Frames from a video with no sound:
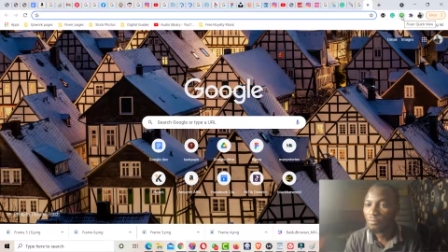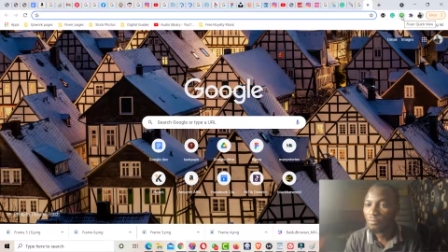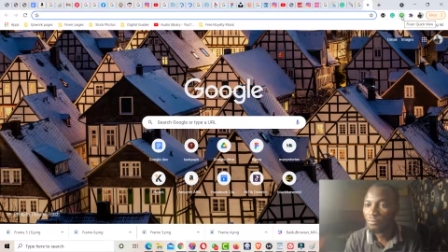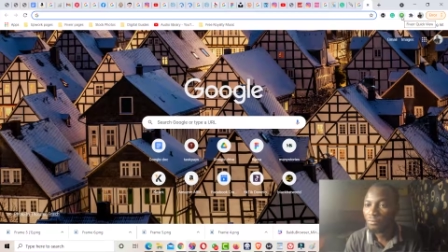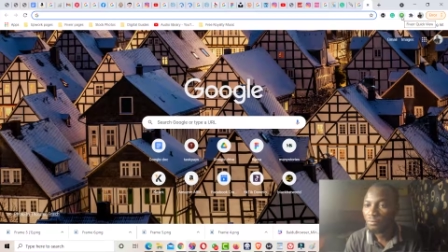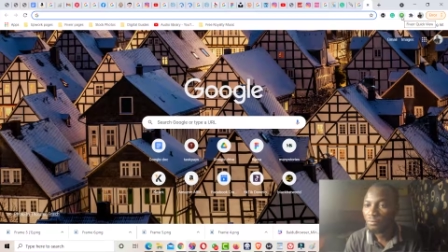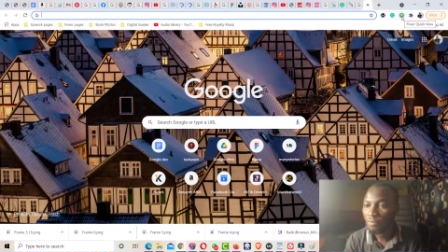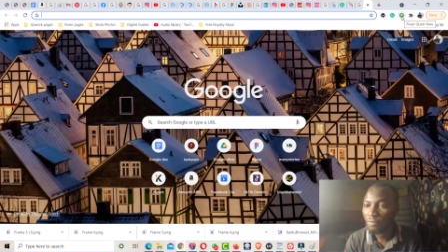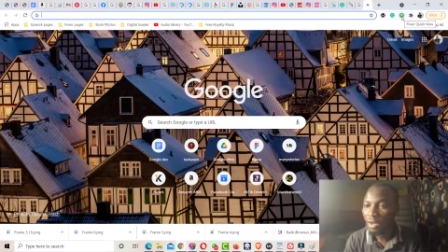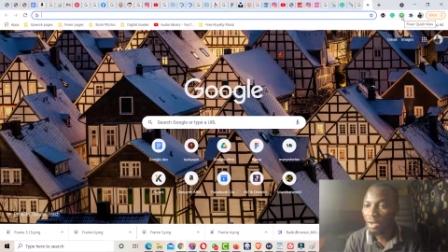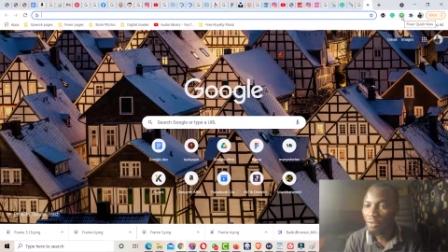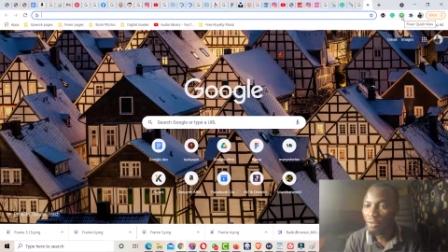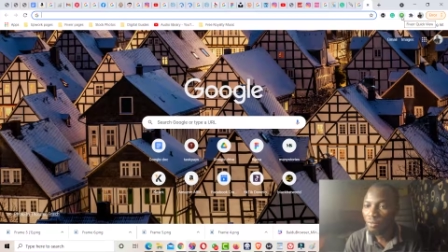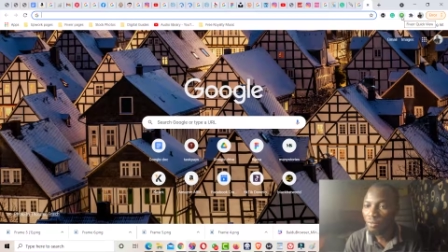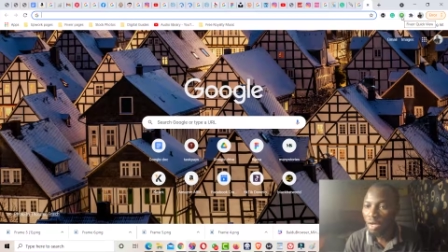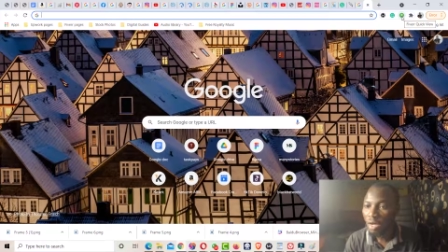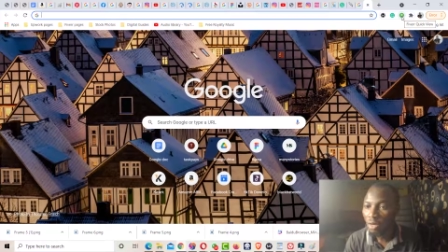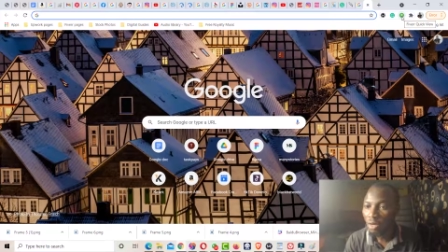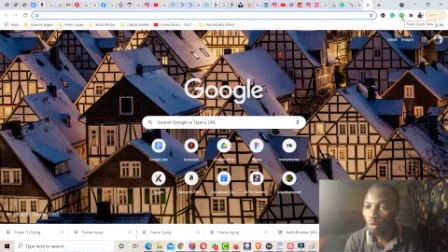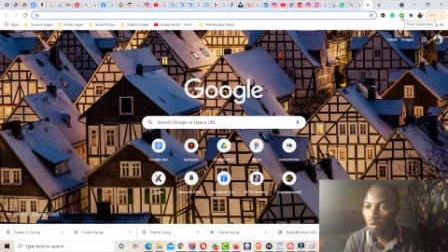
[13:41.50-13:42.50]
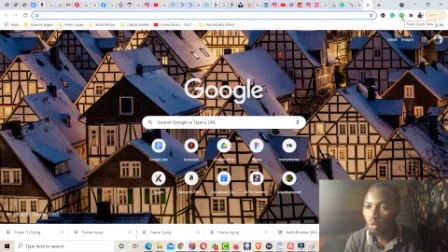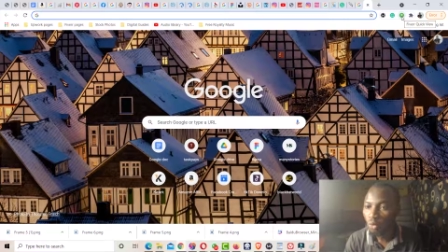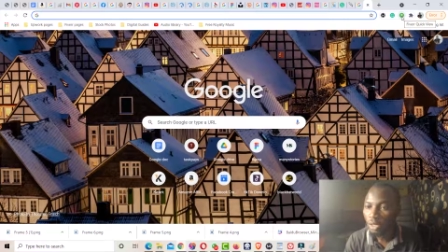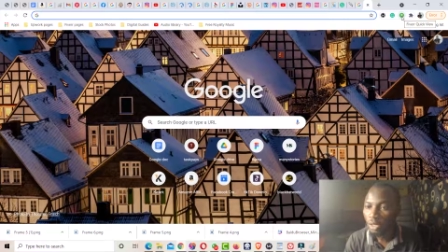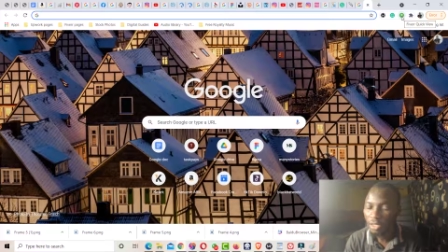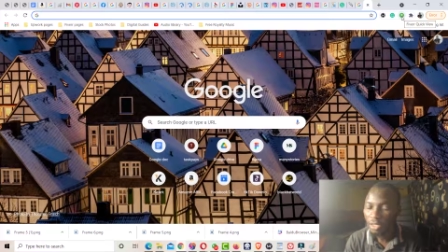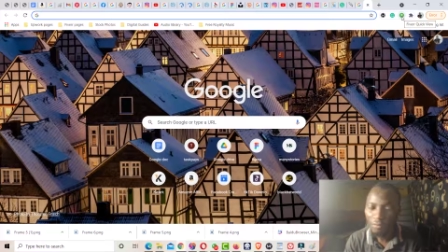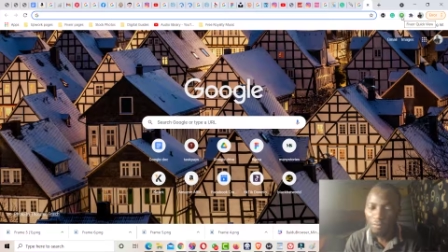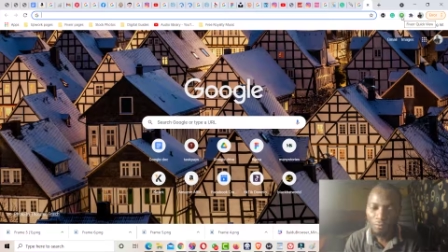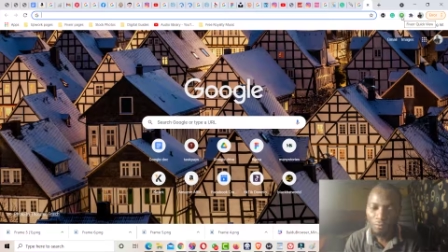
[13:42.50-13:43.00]
Fiverr quick
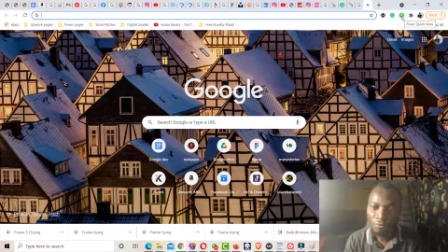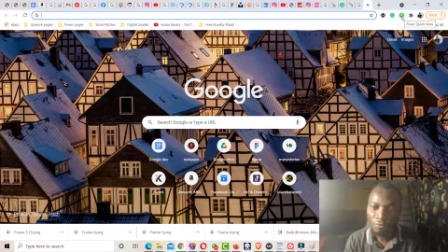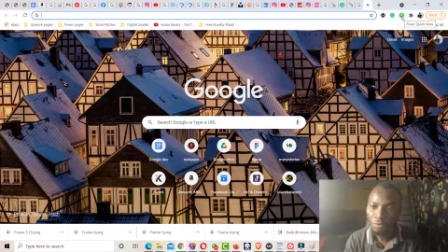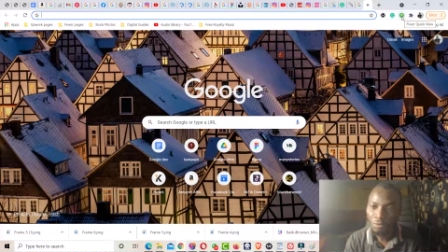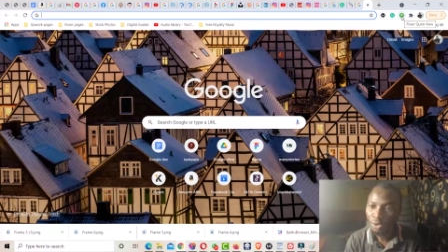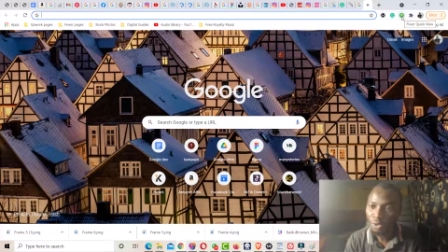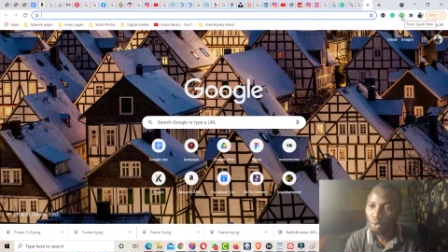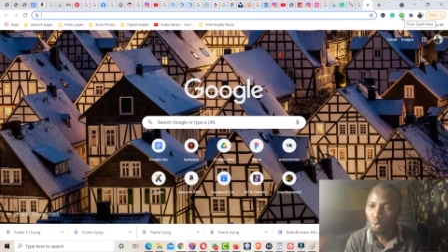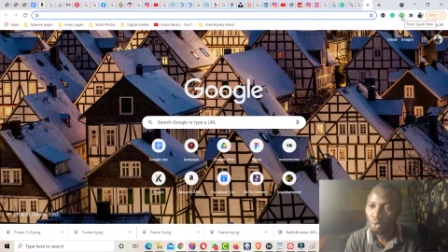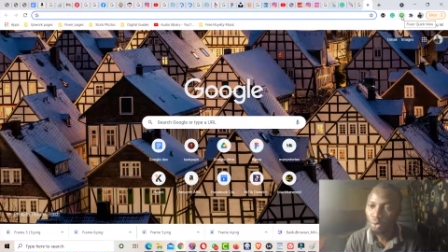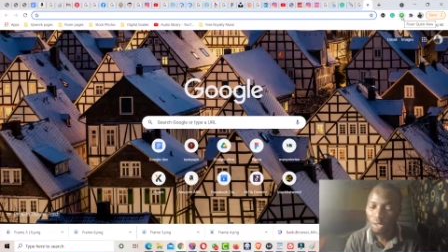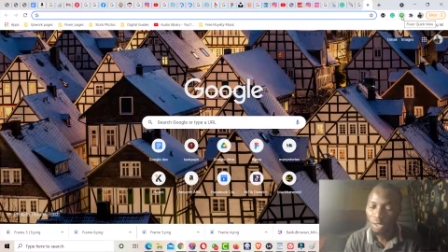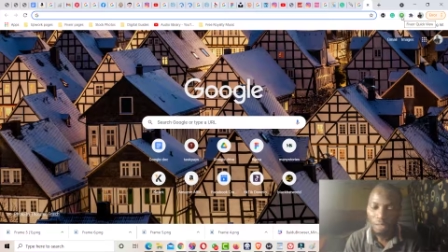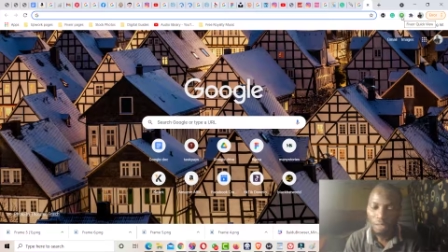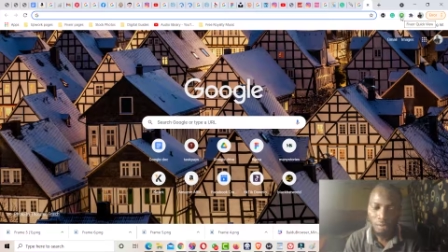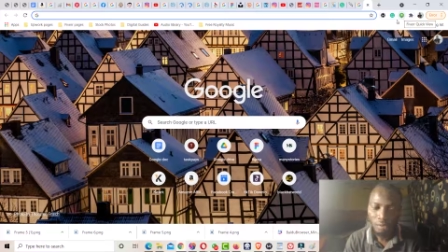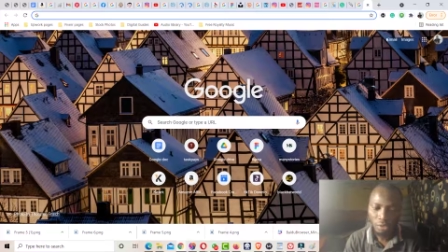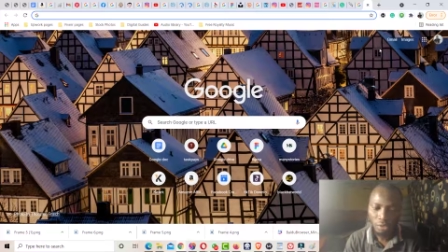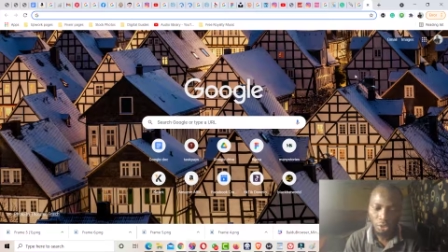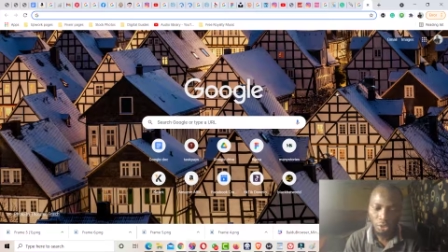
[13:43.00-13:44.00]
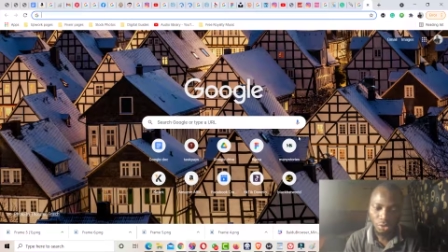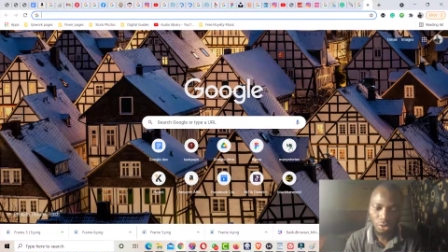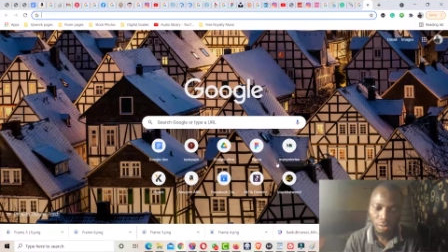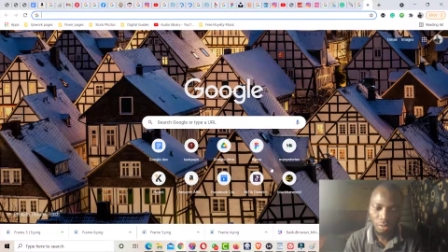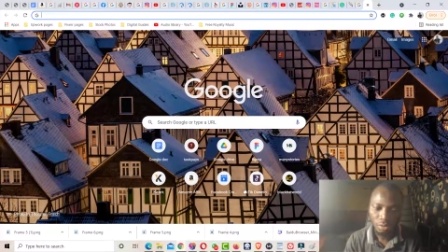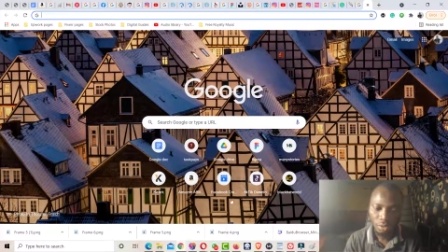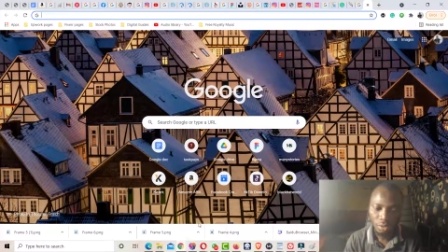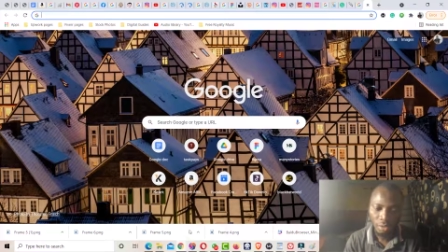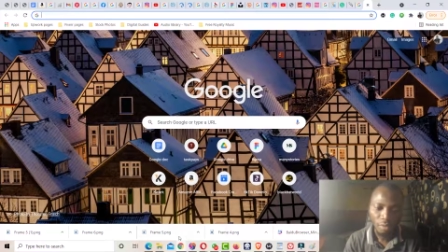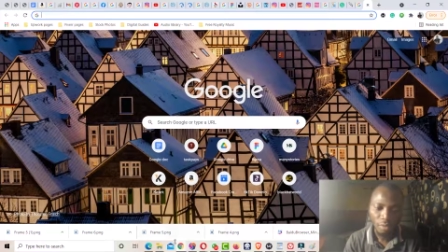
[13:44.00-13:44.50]
view extension.
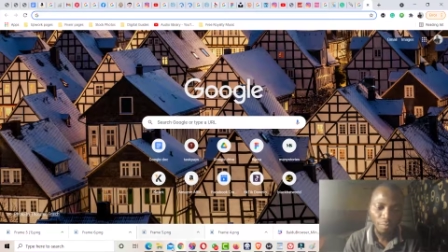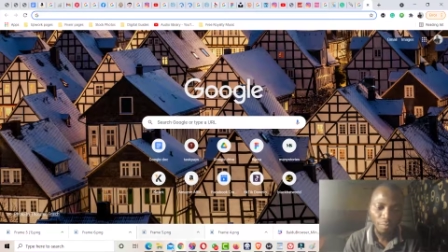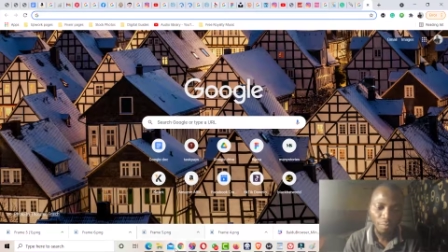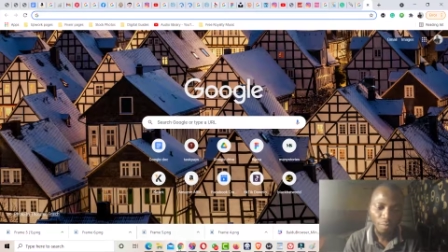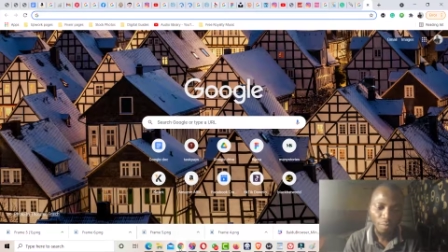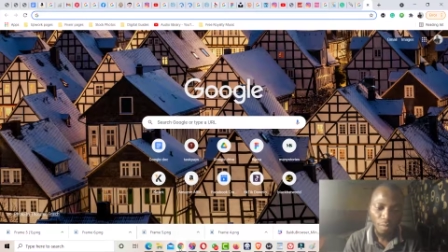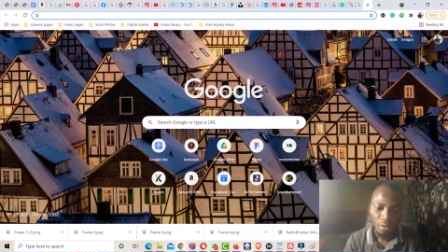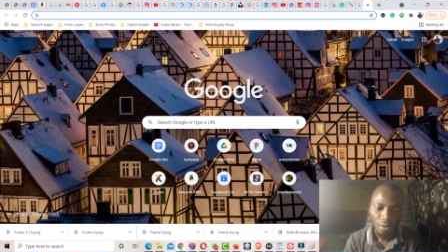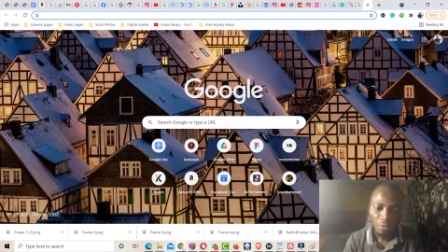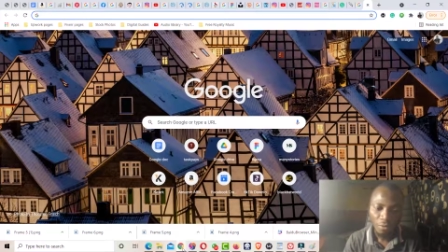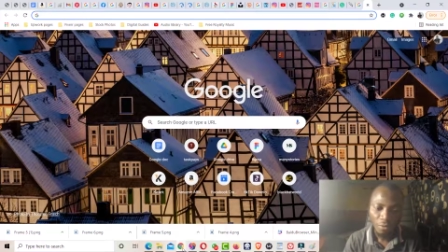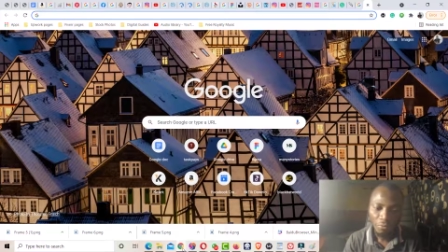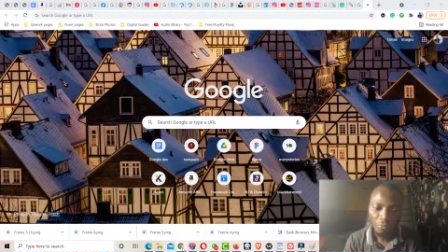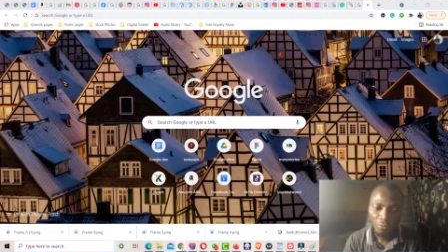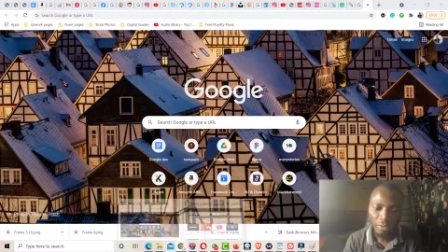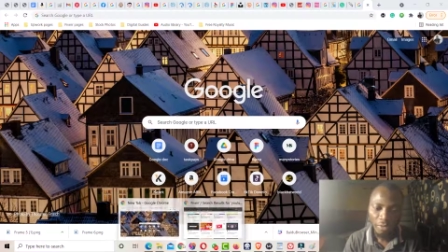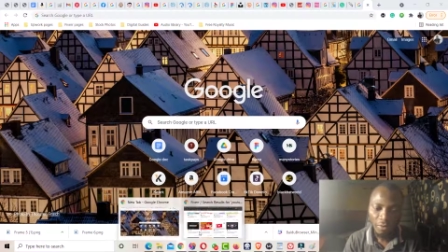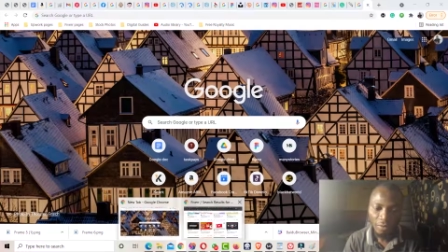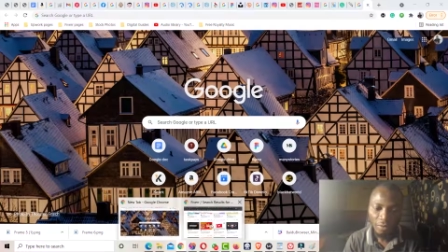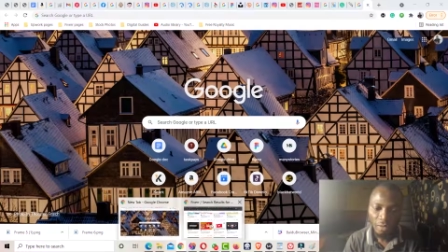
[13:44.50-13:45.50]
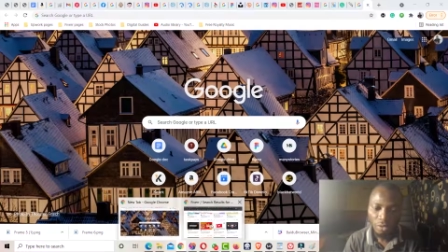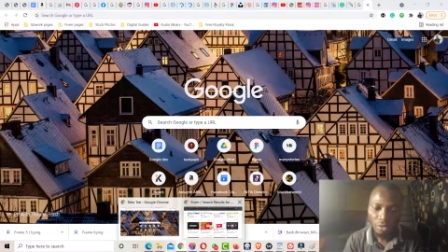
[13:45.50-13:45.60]
Yeah, Fiverr